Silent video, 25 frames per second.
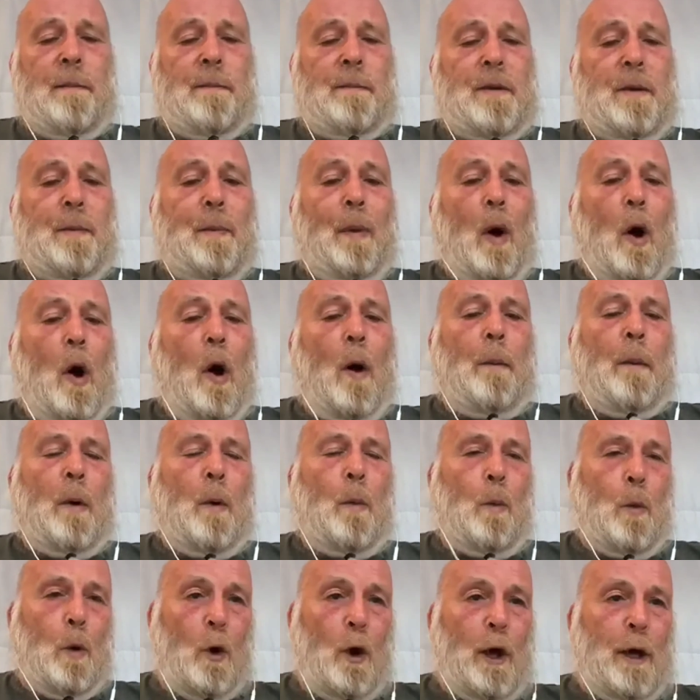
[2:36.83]

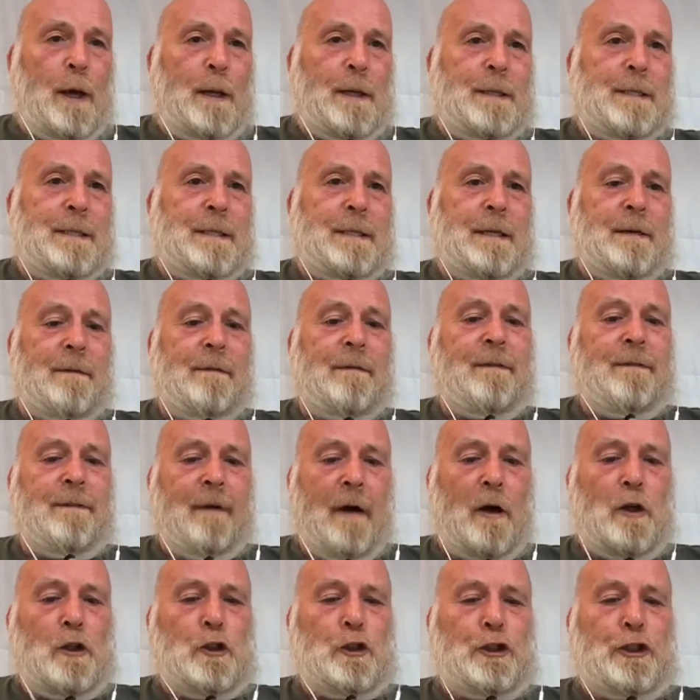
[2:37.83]
department works and
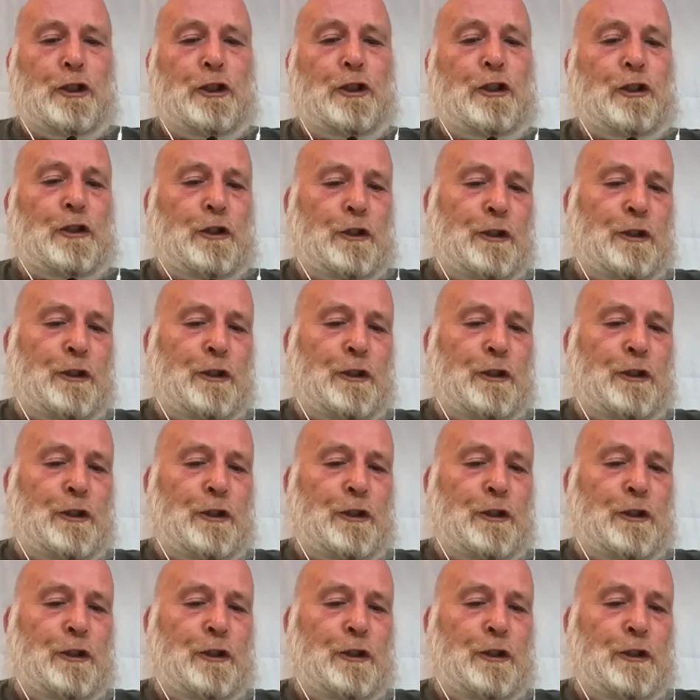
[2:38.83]
functions,